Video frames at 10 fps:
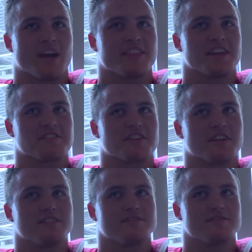I think it's going
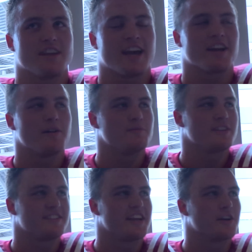to add up
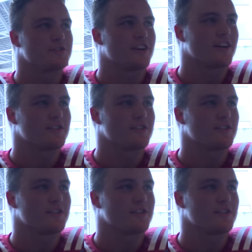as the day goes on.